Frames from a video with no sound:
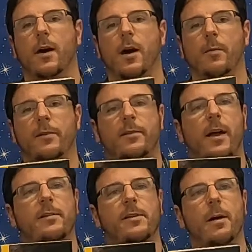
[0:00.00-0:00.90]
Its
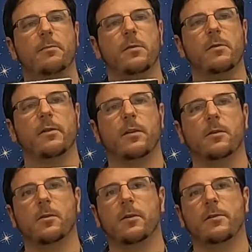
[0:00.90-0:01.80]
10 chapters
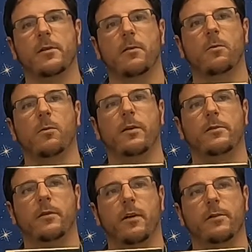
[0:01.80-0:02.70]
include a general
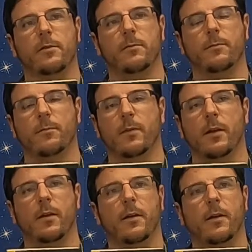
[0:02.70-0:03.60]
introduction,
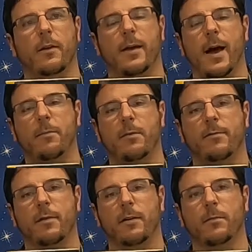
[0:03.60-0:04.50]
the
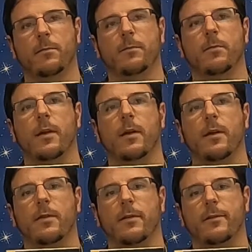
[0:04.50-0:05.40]
atmosphere,
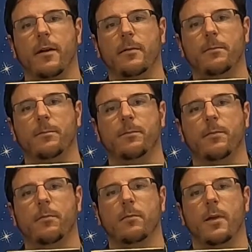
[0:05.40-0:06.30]
the sun,
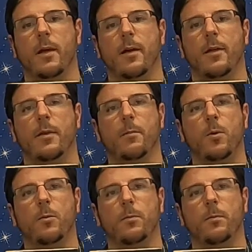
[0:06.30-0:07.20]
the
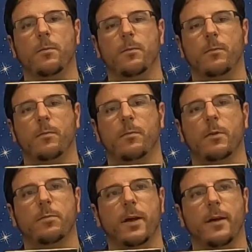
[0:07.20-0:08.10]
moon,
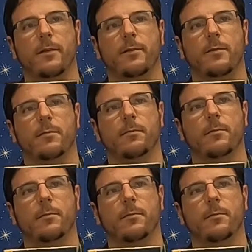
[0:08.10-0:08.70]
the planets,